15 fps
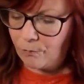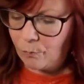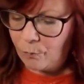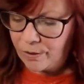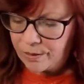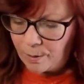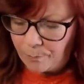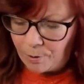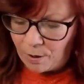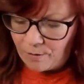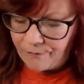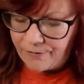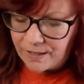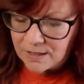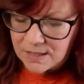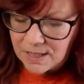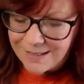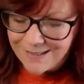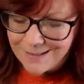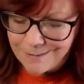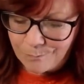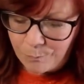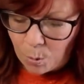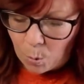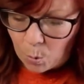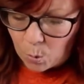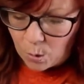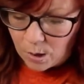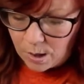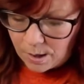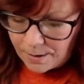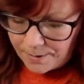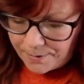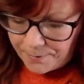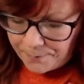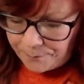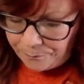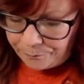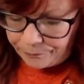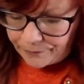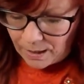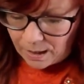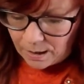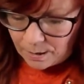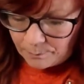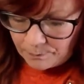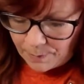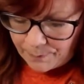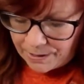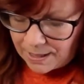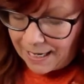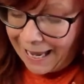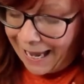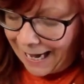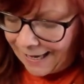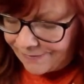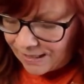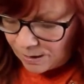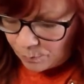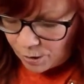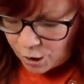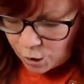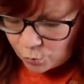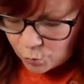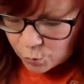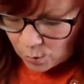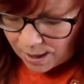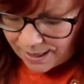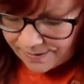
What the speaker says: with the perfect bowl. And then when you dry